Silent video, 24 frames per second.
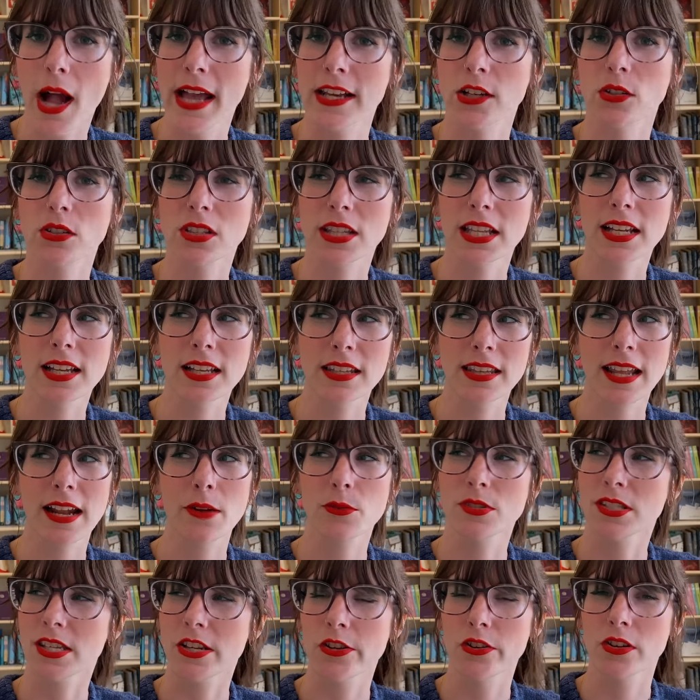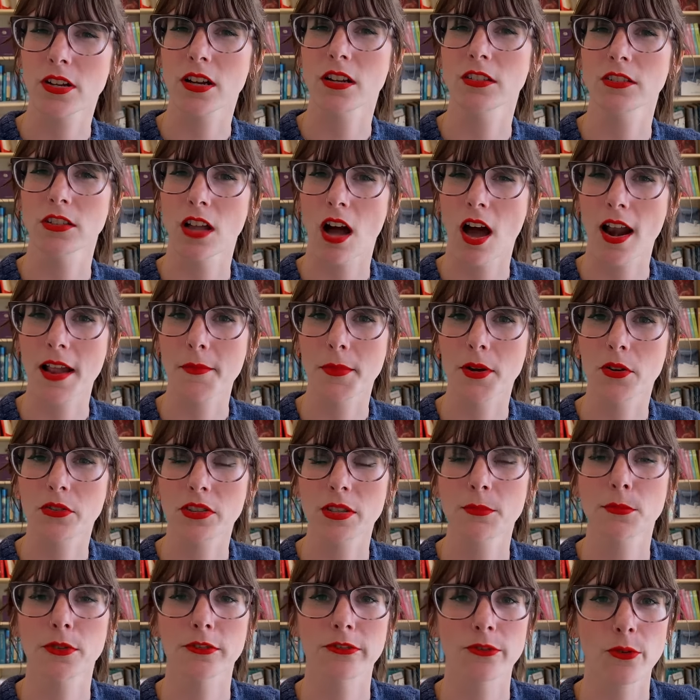I don't think that I was hearing a lot about
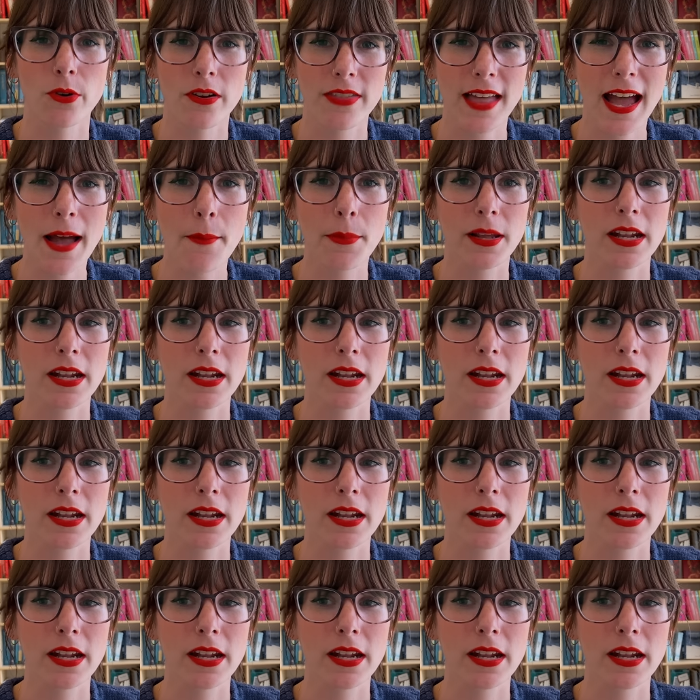them before that,